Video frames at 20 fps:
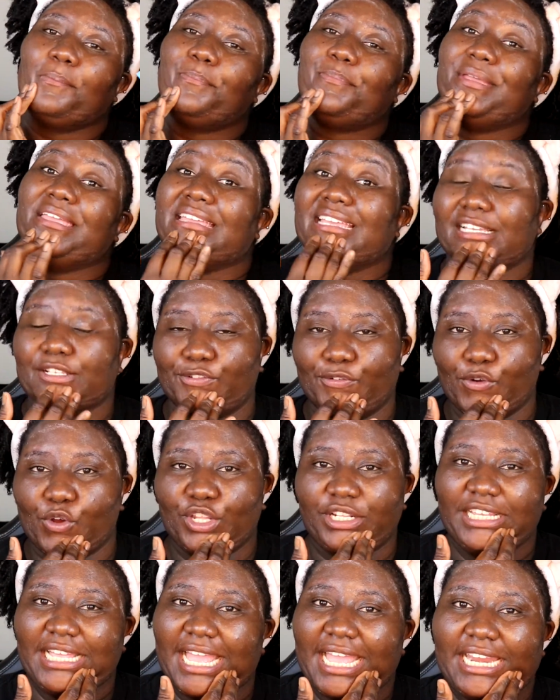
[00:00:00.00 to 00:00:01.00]
big
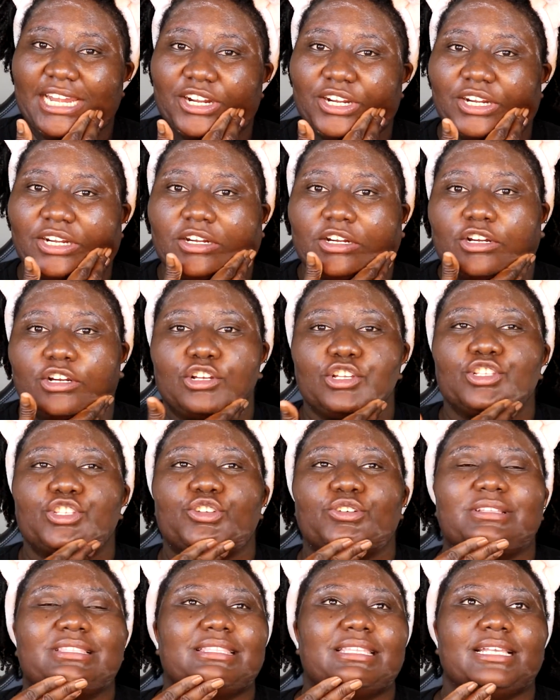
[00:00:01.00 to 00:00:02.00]
exfoliator, so it